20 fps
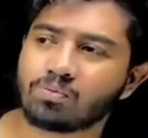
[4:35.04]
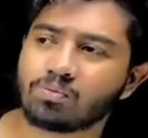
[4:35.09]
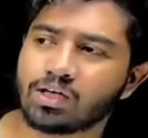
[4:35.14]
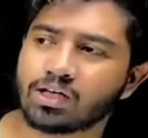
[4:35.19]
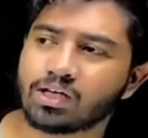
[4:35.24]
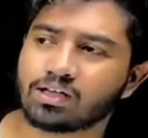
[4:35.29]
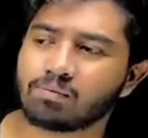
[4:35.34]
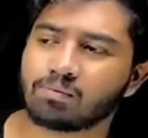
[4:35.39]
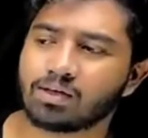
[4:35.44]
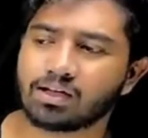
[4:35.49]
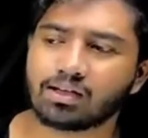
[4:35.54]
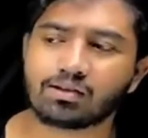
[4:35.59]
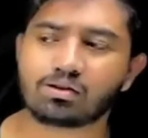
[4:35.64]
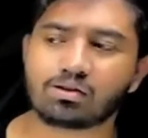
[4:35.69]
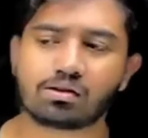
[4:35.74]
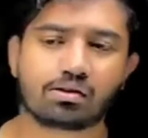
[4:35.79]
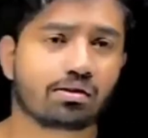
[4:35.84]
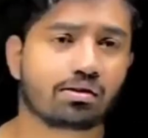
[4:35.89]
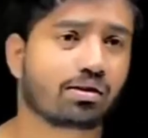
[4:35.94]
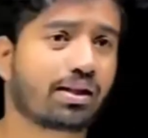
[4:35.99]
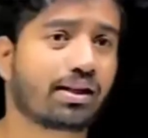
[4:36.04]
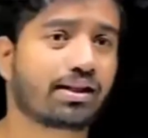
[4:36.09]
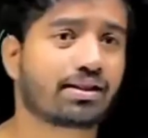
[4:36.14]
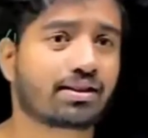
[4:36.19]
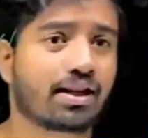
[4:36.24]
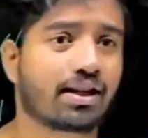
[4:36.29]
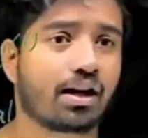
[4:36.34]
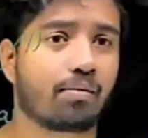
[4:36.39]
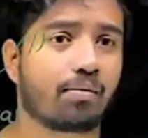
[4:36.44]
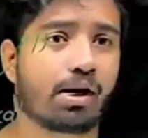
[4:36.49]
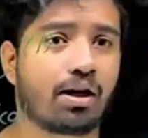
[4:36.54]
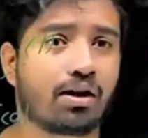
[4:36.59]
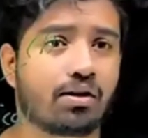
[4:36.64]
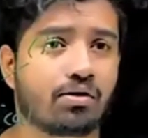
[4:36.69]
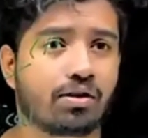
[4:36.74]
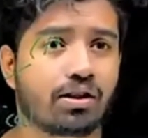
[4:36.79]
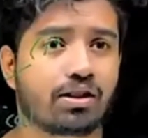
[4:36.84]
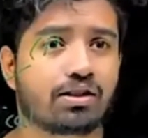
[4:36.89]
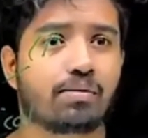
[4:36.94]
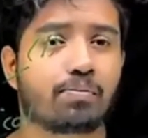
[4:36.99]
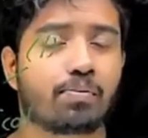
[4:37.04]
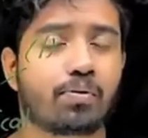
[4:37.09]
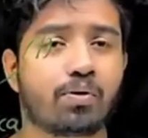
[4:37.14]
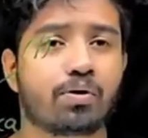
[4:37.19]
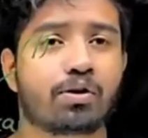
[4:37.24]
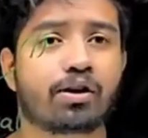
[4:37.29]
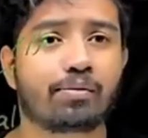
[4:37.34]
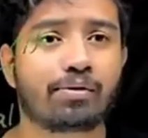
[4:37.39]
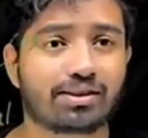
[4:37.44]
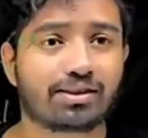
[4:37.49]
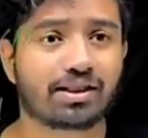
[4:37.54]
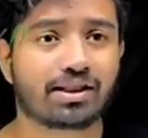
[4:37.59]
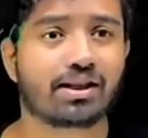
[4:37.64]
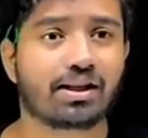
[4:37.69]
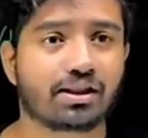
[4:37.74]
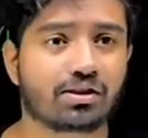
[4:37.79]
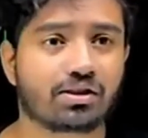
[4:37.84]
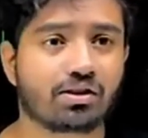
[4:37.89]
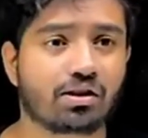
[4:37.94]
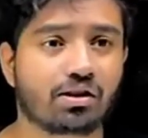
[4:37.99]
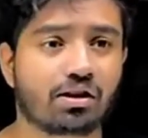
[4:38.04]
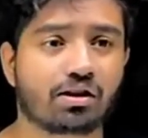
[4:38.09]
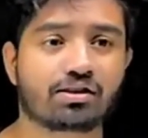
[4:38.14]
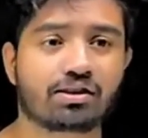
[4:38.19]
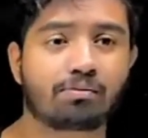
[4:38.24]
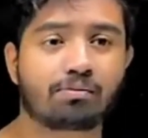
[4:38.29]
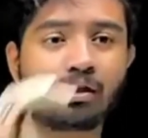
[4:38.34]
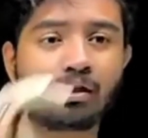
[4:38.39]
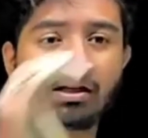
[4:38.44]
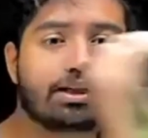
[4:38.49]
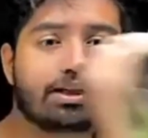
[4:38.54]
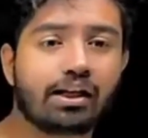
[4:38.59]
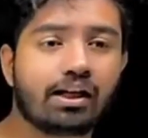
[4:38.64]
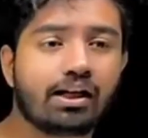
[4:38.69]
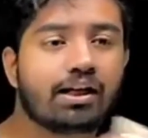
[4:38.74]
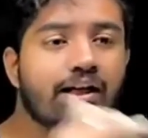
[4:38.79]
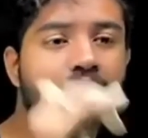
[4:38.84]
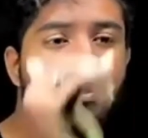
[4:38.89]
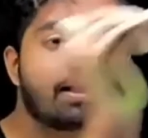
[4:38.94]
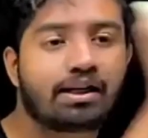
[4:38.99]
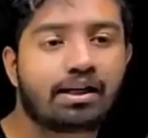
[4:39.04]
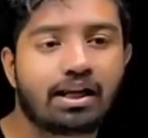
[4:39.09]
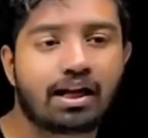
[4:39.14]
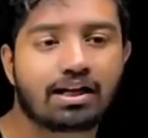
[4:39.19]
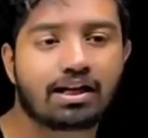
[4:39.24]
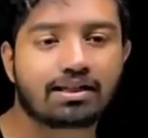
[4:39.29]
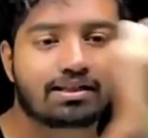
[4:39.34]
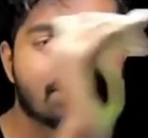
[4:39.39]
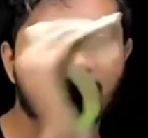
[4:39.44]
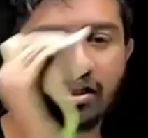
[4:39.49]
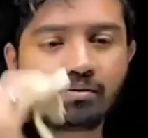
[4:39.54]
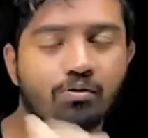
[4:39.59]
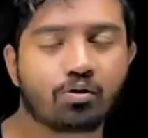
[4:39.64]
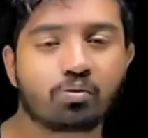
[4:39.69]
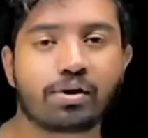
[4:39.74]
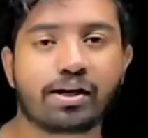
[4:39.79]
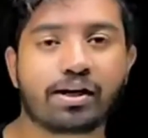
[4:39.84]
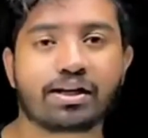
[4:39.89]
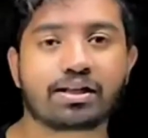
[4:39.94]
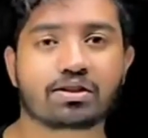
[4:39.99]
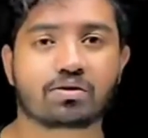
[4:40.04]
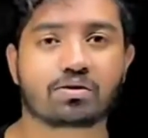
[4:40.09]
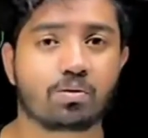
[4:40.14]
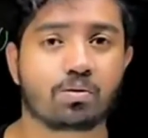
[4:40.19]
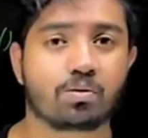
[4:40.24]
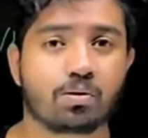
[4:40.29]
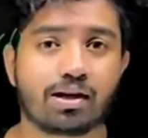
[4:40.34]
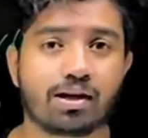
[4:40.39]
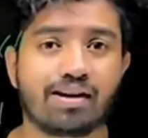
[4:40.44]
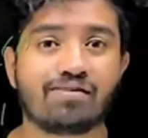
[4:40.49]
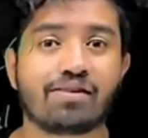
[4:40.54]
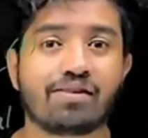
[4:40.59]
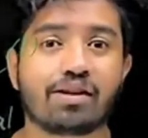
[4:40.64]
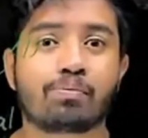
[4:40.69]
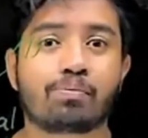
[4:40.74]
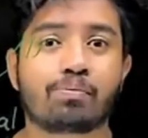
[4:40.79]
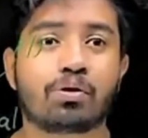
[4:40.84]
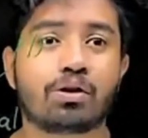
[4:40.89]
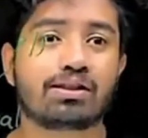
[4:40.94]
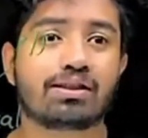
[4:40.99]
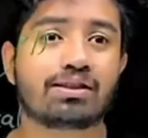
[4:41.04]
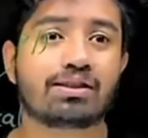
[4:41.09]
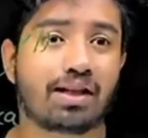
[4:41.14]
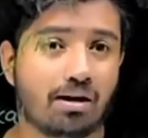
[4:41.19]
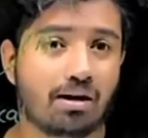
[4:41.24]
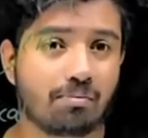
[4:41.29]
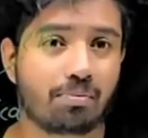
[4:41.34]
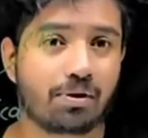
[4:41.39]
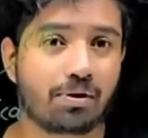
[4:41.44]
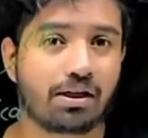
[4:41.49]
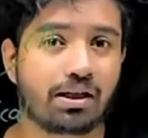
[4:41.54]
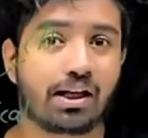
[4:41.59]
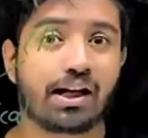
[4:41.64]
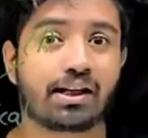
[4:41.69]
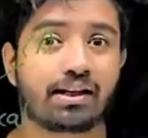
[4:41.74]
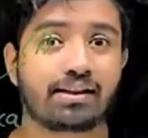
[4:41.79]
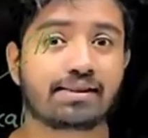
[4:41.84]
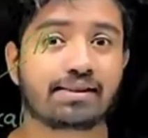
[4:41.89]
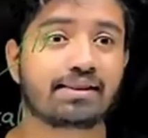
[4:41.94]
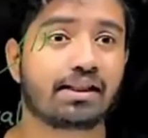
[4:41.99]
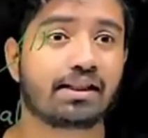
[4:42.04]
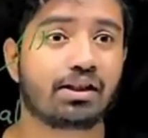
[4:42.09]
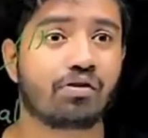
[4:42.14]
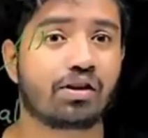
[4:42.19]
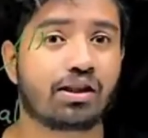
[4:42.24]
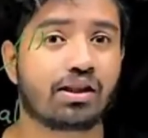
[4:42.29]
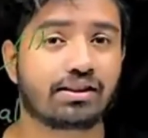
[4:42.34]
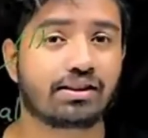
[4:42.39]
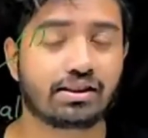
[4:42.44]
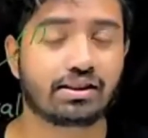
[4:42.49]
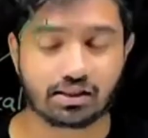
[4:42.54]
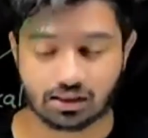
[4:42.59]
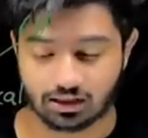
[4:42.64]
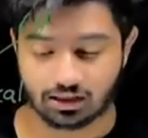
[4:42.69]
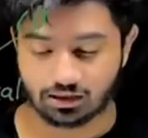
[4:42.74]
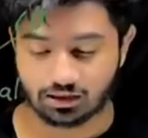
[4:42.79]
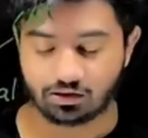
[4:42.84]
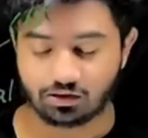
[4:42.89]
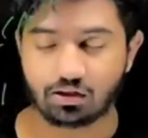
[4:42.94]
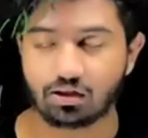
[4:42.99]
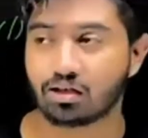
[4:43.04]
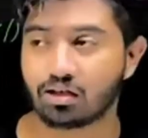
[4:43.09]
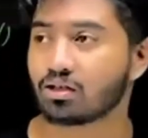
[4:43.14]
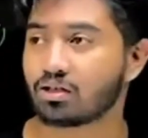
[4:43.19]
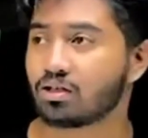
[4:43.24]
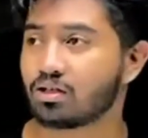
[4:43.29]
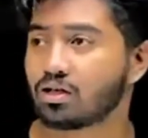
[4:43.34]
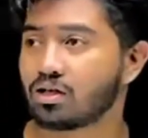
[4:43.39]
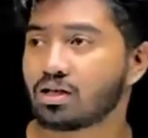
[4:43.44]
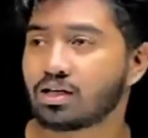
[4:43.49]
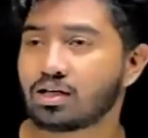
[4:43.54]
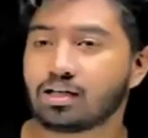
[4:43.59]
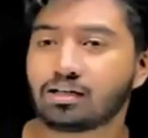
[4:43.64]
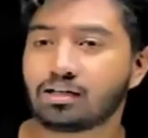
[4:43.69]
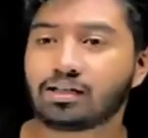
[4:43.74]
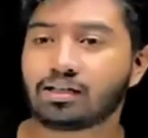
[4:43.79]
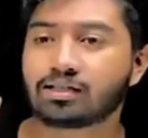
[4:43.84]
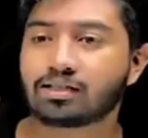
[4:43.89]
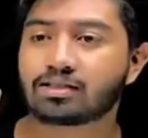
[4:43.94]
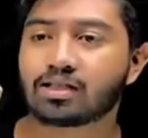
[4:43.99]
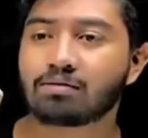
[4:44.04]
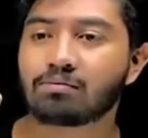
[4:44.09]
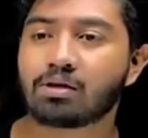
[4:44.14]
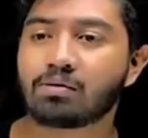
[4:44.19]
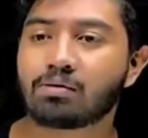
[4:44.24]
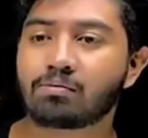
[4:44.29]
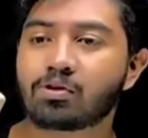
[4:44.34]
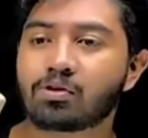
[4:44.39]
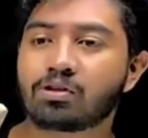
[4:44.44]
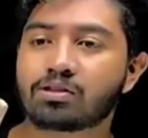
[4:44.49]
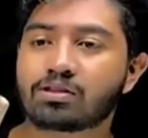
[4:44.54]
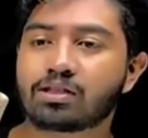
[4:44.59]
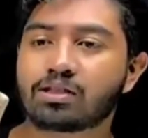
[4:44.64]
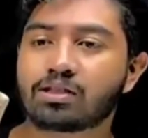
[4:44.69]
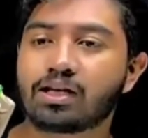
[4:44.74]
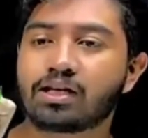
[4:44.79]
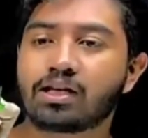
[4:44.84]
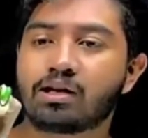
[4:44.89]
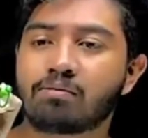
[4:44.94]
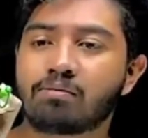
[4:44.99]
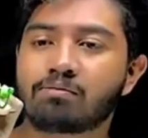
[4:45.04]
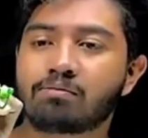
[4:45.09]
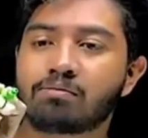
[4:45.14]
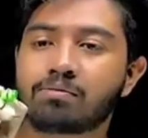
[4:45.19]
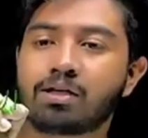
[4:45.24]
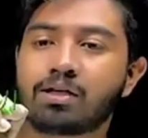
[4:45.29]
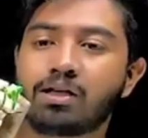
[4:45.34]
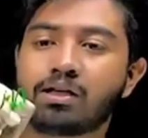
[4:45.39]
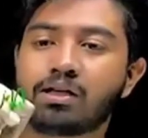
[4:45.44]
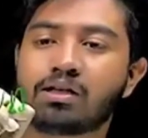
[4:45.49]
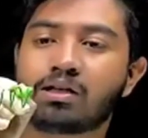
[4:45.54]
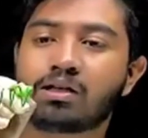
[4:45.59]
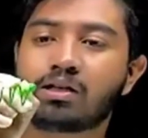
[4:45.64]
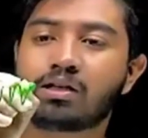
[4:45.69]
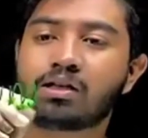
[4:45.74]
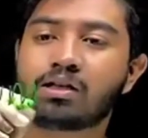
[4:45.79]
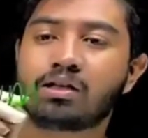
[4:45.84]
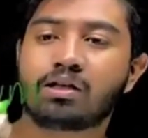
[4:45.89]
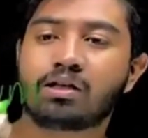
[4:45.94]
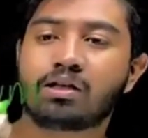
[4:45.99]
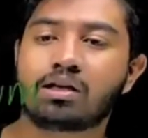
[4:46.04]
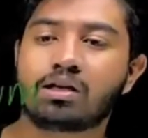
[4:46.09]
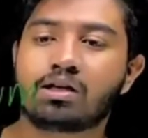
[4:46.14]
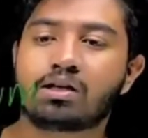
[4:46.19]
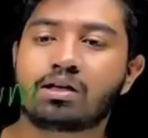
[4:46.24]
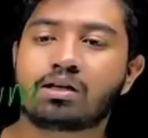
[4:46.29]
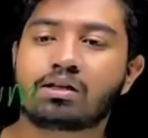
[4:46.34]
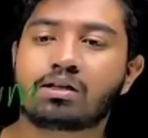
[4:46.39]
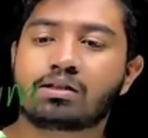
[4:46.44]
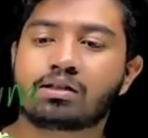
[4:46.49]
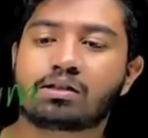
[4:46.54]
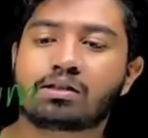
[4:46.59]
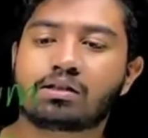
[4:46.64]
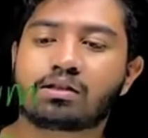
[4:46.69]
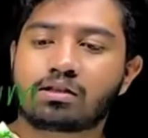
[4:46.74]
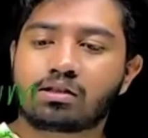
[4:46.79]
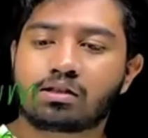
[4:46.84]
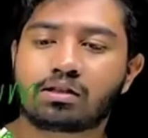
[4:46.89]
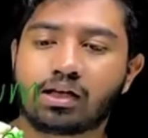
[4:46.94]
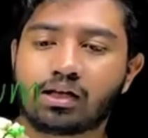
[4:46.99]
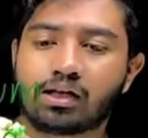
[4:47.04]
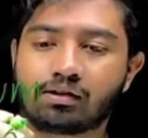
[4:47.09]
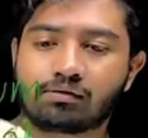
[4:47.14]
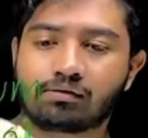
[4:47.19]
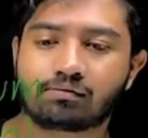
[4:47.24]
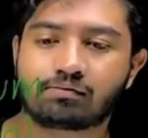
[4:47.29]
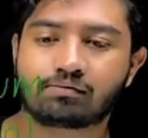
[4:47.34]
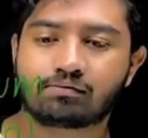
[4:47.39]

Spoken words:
we come to test is the program is correct or not. Similarly, last time Umesh program we put a sample data and see whether is it correct or not. This time I'm going to say number 10.